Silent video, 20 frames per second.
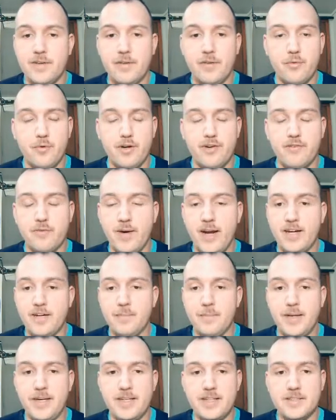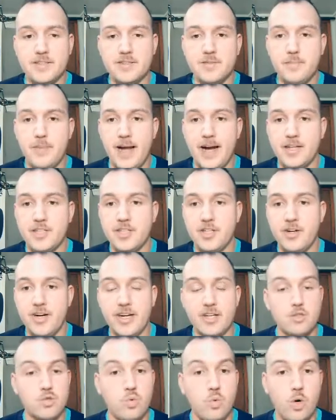3 random minions back to your
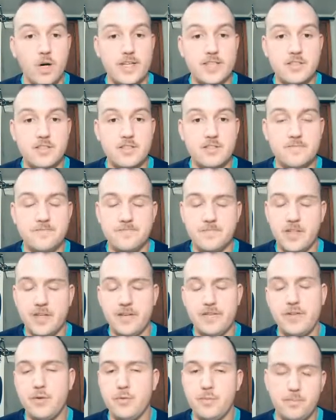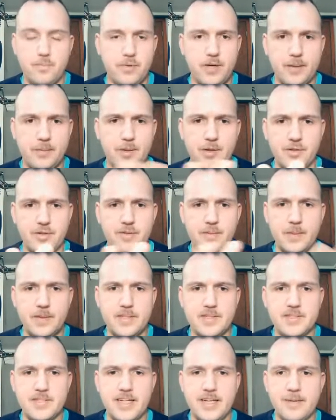hand twice if you play both of them in the
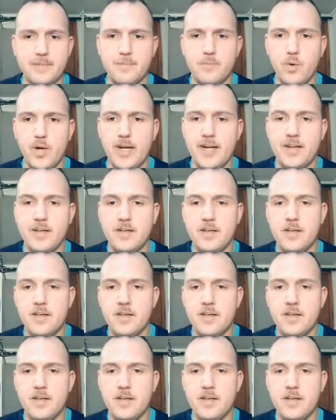same way.